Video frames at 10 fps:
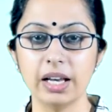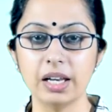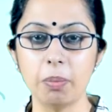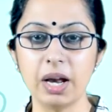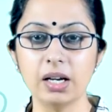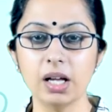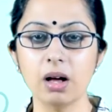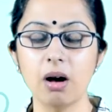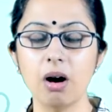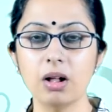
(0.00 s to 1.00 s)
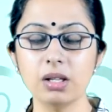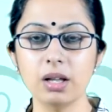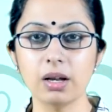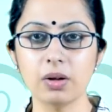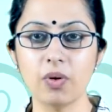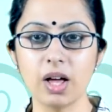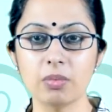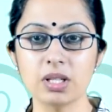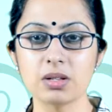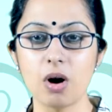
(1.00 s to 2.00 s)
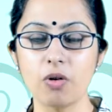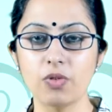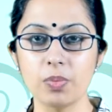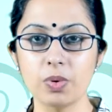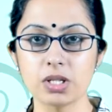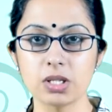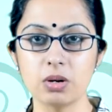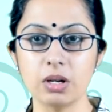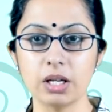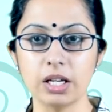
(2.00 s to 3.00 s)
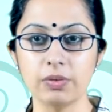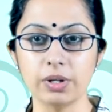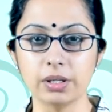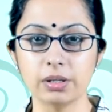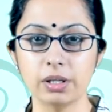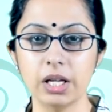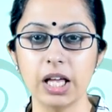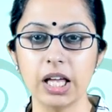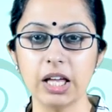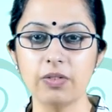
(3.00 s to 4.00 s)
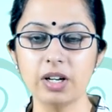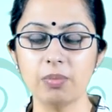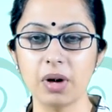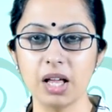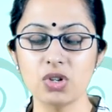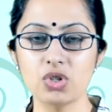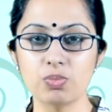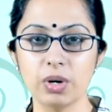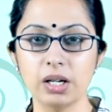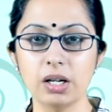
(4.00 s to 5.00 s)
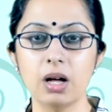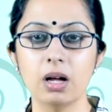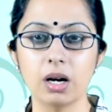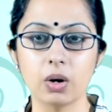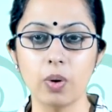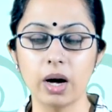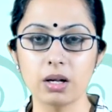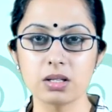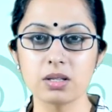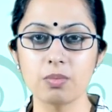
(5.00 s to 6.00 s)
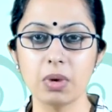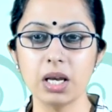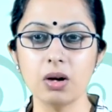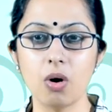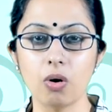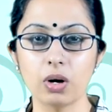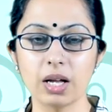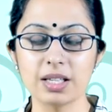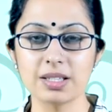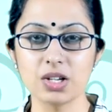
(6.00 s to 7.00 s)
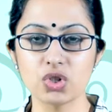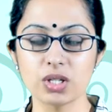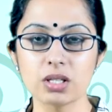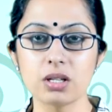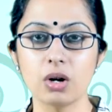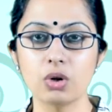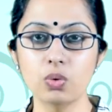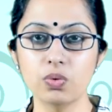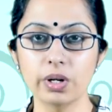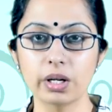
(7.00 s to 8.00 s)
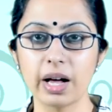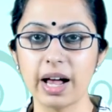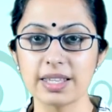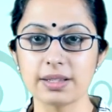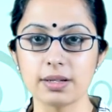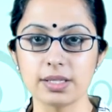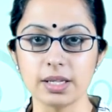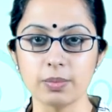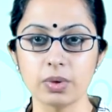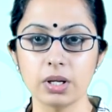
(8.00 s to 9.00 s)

depending on the requirements of a particular event. Event management requires many organizations to work as a team.